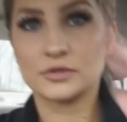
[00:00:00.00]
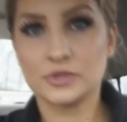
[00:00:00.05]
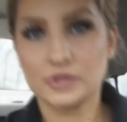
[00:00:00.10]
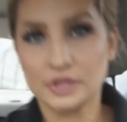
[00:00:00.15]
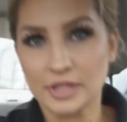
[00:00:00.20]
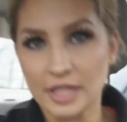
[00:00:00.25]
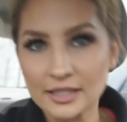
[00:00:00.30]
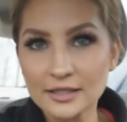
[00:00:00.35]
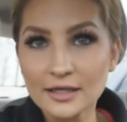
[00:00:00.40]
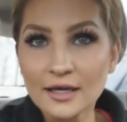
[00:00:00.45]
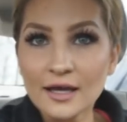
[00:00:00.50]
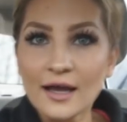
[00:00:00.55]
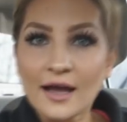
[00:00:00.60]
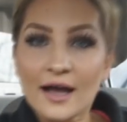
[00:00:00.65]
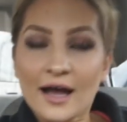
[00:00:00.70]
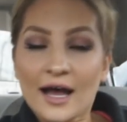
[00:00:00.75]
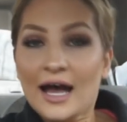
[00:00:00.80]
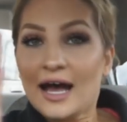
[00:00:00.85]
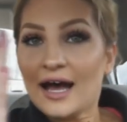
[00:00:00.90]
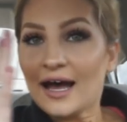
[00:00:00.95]
Shit.
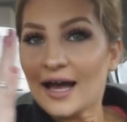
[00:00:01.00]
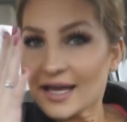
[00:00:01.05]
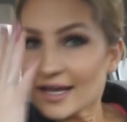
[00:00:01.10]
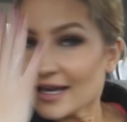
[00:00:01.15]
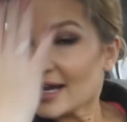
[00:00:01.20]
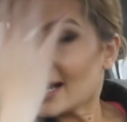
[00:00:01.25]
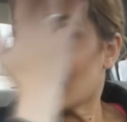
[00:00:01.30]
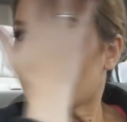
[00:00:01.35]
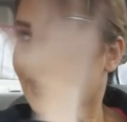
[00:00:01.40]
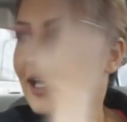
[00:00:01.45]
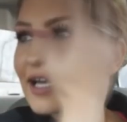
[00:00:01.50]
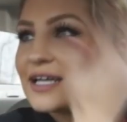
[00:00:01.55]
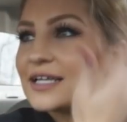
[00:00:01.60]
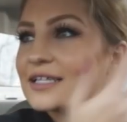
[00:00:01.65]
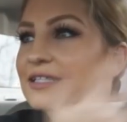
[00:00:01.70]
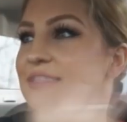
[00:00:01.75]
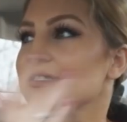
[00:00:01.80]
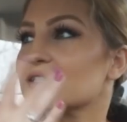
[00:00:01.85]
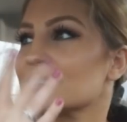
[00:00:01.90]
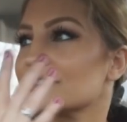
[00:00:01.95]
Hi,
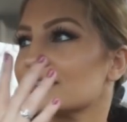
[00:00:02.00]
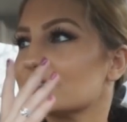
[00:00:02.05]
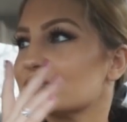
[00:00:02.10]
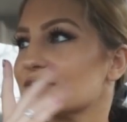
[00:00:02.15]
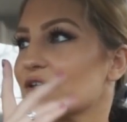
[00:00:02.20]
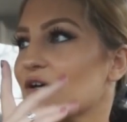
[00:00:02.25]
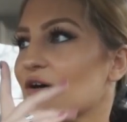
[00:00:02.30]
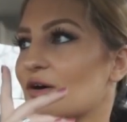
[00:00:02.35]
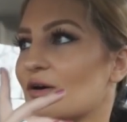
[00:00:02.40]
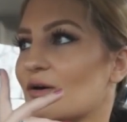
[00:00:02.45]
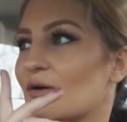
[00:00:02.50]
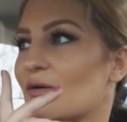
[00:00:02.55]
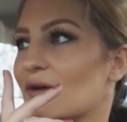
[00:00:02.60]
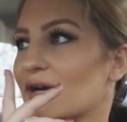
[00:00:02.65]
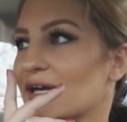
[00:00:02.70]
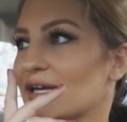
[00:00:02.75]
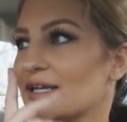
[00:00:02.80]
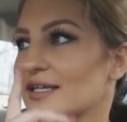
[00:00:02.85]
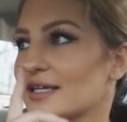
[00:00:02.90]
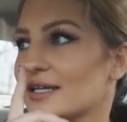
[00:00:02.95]
guys.
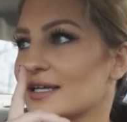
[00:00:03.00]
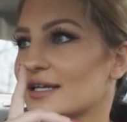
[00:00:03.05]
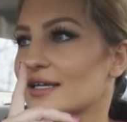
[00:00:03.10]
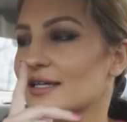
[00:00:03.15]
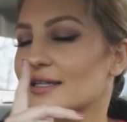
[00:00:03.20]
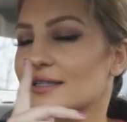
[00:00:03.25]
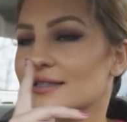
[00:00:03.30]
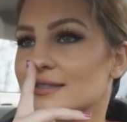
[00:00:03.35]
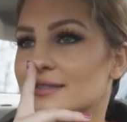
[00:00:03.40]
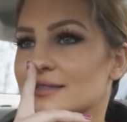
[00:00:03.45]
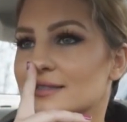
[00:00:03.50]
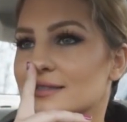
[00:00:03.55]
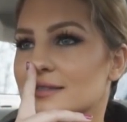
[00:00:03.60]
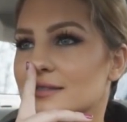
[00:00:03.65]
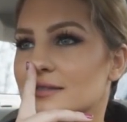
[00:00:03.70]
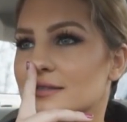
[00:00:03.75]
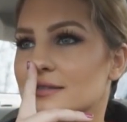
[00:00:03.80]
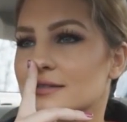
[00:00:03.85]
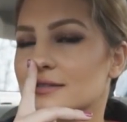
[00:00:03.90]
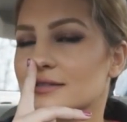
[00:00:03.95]
So, it is...
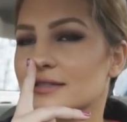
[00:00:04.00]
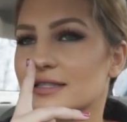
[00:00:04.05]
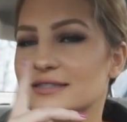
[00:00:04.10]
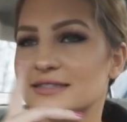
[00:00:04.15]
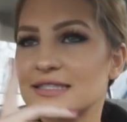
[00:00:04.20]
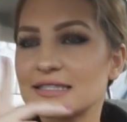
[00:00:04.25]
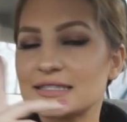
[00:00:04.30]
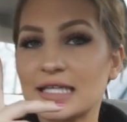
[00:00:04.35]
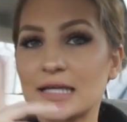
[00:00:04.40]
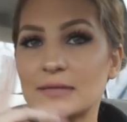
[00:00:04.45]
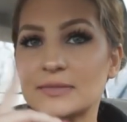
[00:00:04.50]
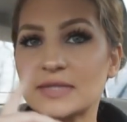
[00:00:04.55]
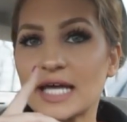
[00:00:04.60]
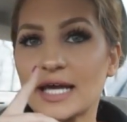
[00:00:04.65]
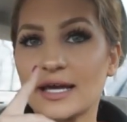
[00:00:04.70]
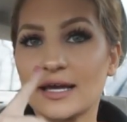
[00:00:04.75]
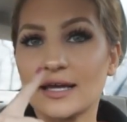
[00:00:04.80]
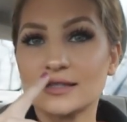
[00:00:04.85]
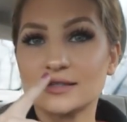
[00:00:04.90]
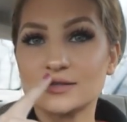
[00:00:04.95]
It's the same
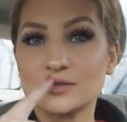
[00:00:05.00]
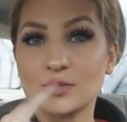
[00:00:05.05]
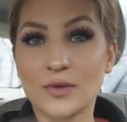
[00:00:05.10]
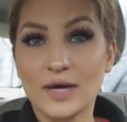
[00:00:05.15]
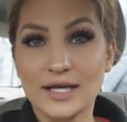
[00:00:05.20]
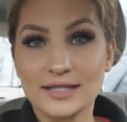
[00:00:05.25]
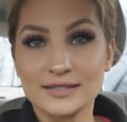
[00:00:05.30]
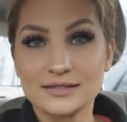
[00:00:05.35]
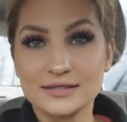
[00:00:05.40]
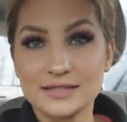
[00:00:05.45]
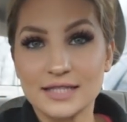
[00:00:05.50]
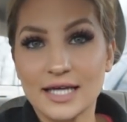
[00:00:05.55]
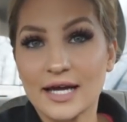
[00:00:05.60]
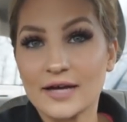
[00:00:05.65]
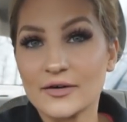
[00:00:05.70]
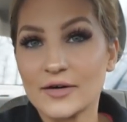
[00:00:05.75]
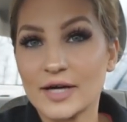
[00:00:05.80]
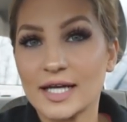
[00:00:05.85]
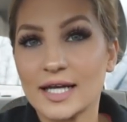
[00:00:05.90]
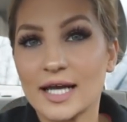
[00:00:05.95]
day. It's
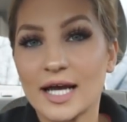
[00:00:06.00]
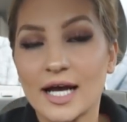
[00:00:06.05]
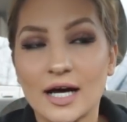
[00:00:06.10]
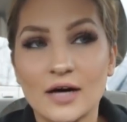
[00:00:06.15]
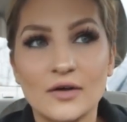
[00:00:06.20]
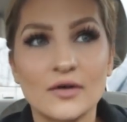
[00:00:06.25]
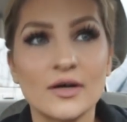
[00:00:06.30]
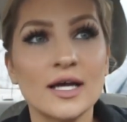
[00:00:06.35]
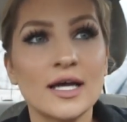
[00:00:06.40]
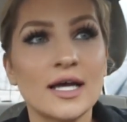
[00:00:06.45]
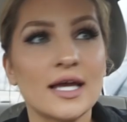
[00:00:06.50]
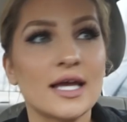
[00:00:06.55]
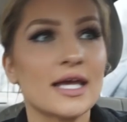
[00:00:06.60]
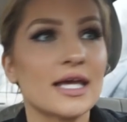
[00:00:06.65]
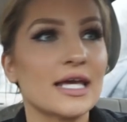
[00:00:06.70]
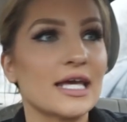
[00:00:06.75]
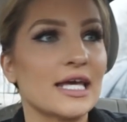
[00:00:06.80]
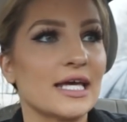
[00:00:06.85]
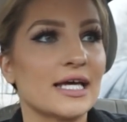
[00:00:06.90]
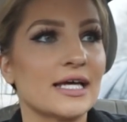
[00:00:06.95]
Wednesday right now.
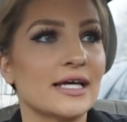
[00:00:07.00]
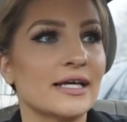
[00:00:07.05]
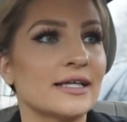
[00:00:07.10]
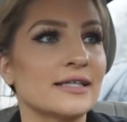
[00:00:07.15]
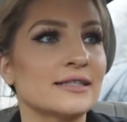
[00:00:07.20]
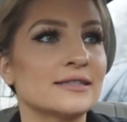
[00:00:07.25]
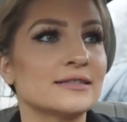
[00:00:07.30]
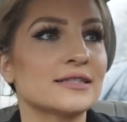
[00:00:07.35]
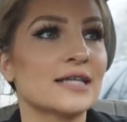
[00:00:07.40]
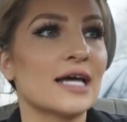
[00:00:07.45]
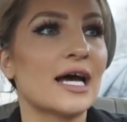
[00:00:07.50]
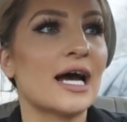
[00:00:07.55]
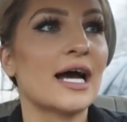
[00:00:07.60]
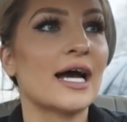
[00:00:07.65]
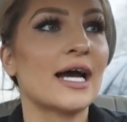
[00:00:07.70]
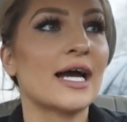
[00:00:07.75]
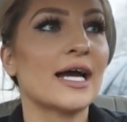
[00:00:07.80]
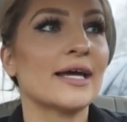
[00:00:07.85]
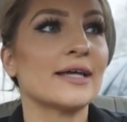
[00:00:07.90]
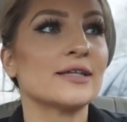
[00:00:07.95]
And
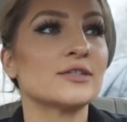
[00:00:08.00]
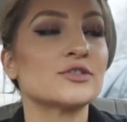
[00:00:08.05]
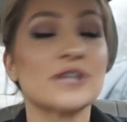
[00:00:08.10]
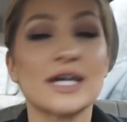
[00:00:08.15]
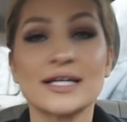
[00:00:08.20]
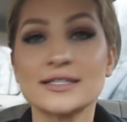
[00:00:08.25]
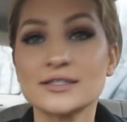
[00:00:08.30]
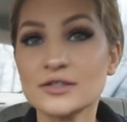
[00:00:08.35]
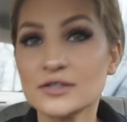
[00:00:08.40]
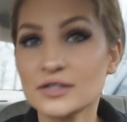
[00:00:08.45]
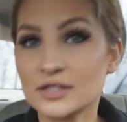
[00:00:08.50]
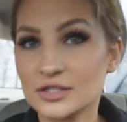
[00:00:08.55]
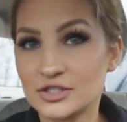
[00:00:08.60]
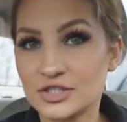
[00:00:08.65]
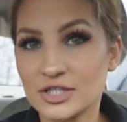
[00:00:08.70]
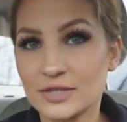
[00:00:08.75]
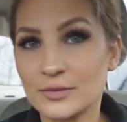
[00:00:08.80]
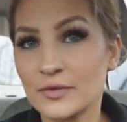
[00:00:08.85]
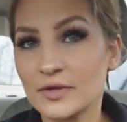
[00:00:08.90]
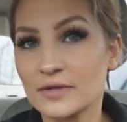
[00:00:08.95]
I tried to go to the
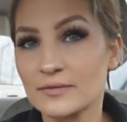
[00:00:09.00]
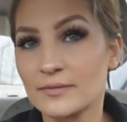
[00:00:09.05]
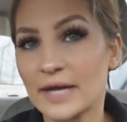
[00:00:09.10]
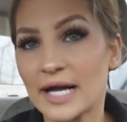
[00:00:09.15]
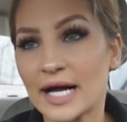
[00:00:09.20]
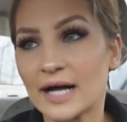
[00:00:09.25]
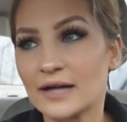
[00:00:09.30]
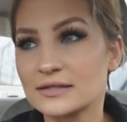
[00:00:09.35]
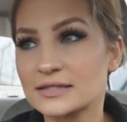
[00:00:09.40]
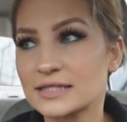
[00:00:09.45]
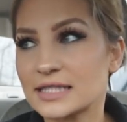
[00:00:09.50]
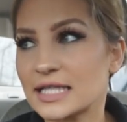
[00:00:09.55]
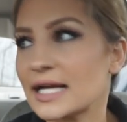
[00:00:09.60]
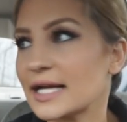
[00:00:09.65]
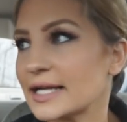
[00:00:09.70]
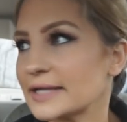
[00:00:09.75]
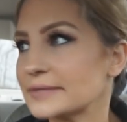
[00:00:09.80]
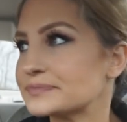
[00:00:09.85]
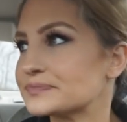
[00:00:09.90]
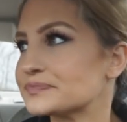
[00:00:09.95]
gym with Mal
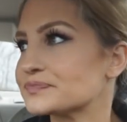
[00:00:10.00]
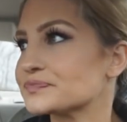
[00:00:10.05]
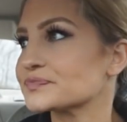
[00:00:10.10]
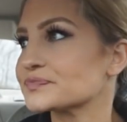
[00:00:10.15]
today